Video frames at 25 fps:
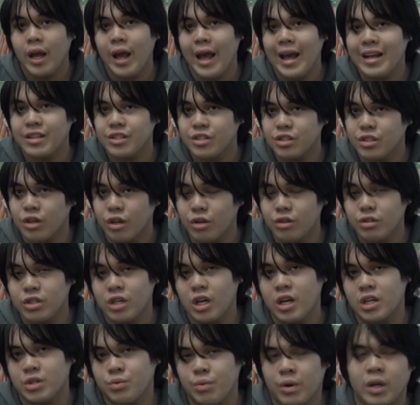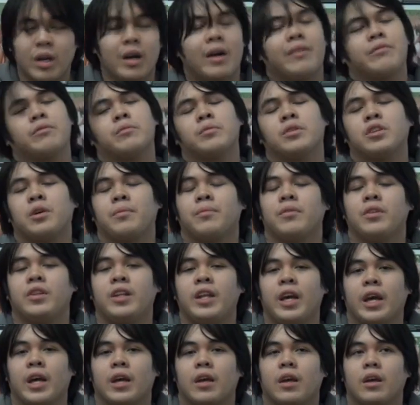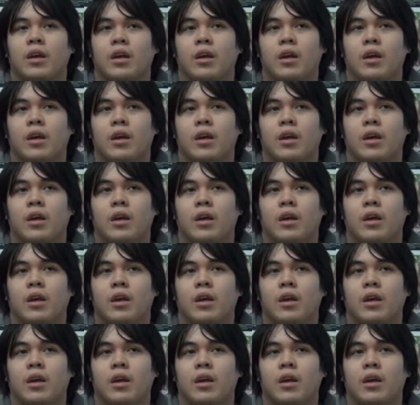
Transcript: and soul charge 1 card from the top of the deck.